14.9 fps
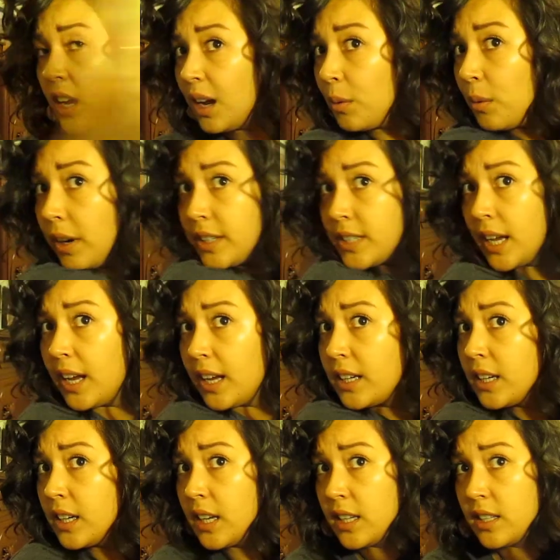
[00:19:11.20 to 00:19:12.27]
I worked at,
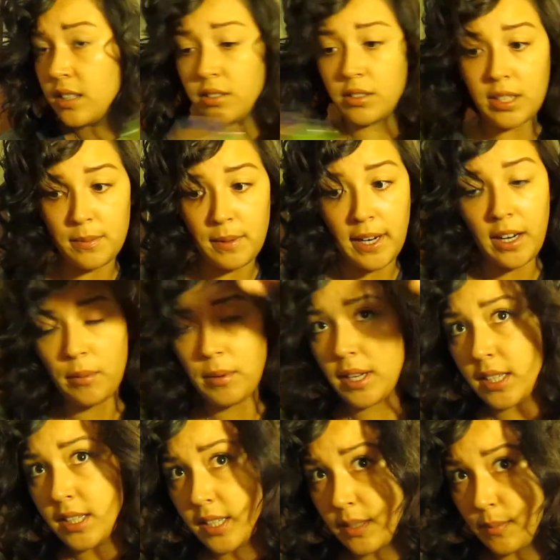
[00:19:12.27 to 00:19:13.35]
and he still does my hair
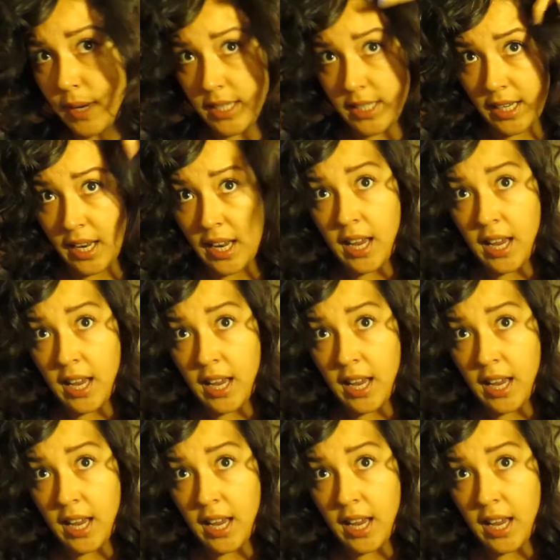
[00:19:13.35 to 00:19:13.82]
because he's amazing.